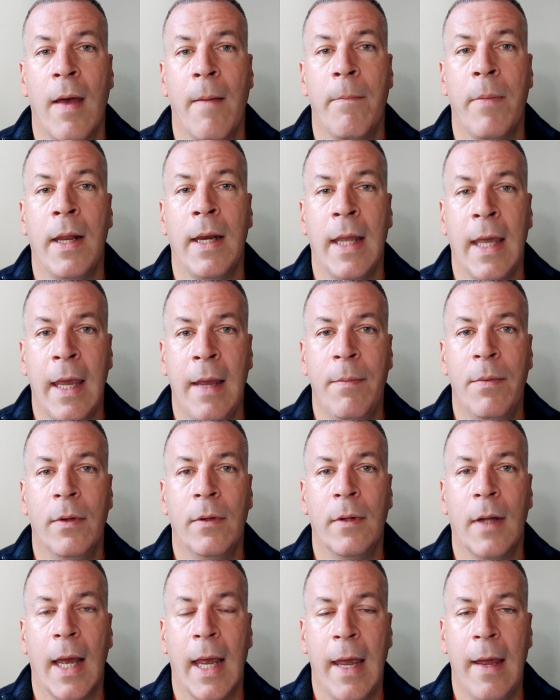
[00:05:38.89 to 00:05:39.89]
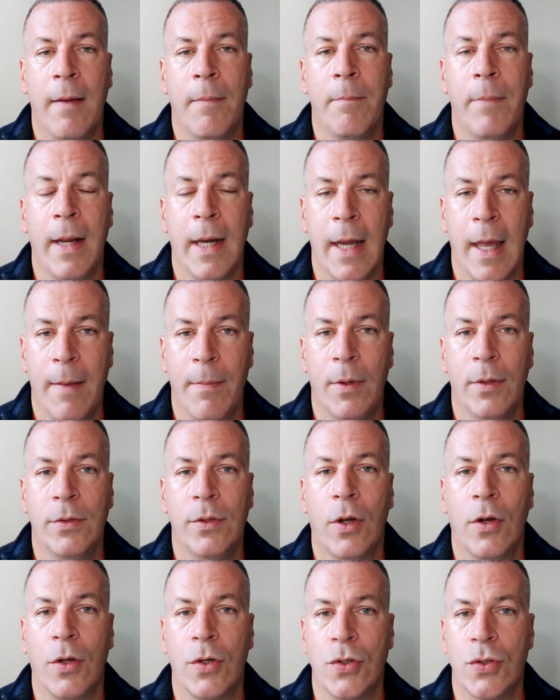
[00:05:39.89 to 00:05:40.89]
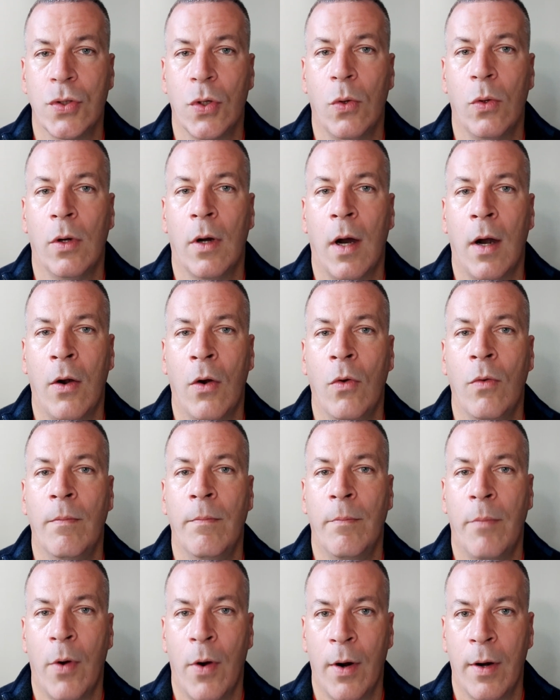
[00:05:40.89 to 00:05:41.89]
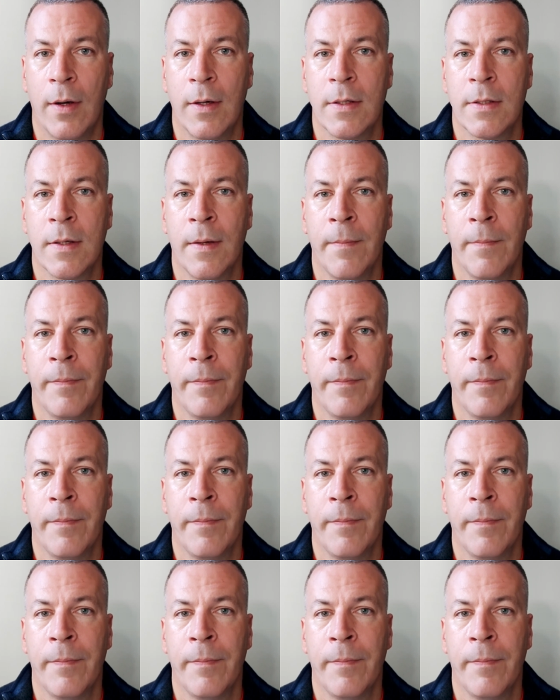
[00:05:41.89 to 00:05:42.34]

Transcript: being able to control our own borders,